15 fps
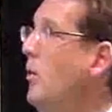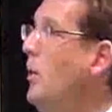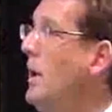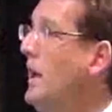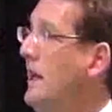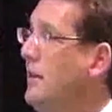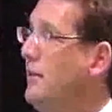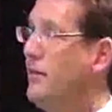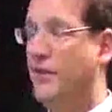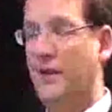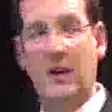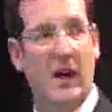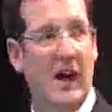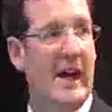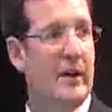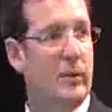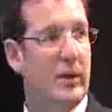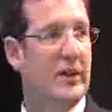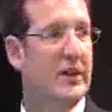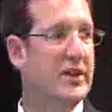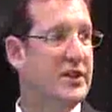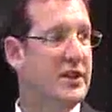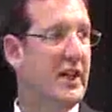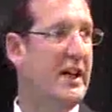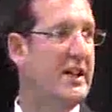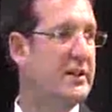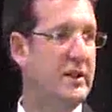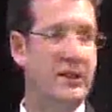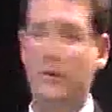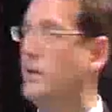Well, if I had one of these
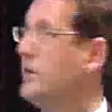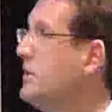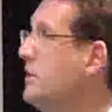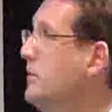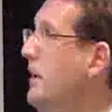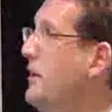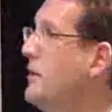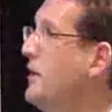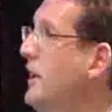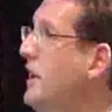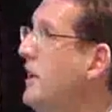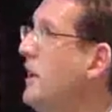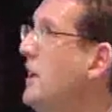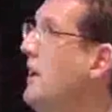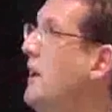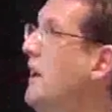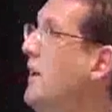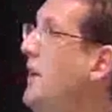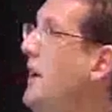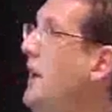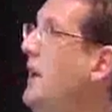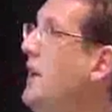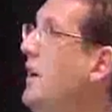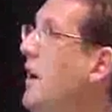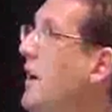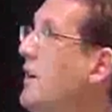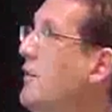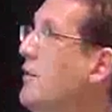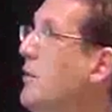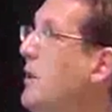chains that was symmetric, then
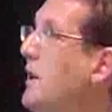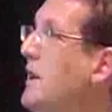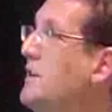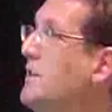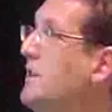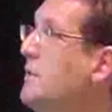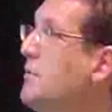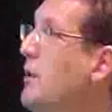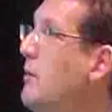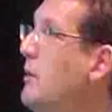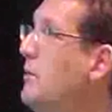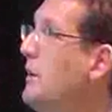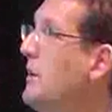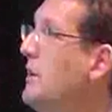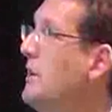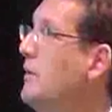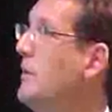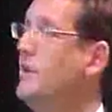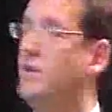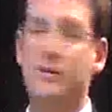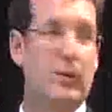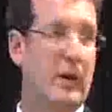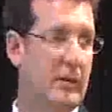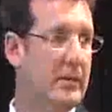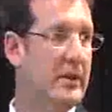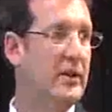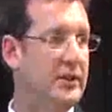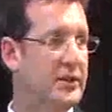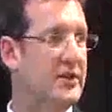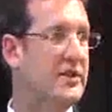I could replace this probability with this one
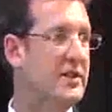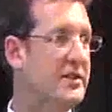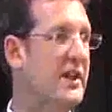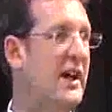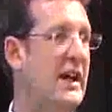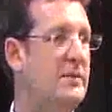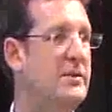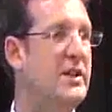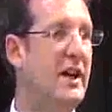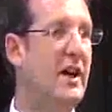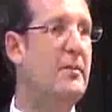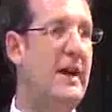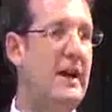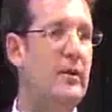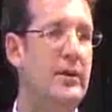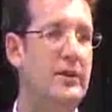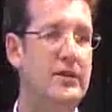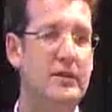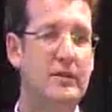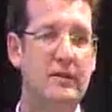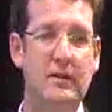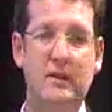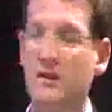because it's the same to go backwards.